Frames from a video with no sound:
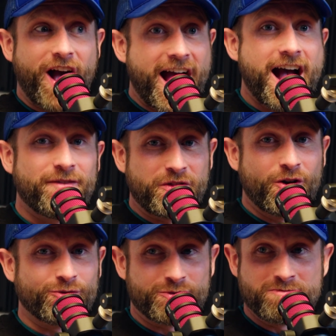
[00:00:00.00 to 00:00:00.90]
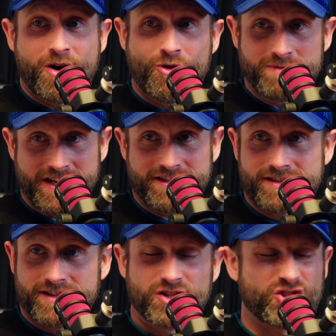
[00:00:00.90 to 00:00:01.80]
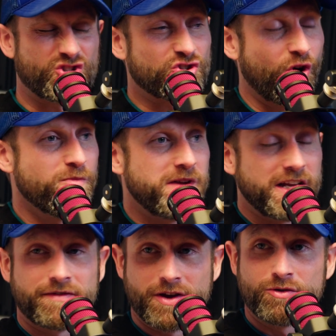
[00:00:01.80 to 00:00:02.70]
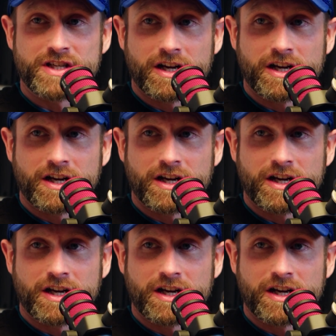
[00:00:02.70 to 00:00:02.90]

have those moments, so many of those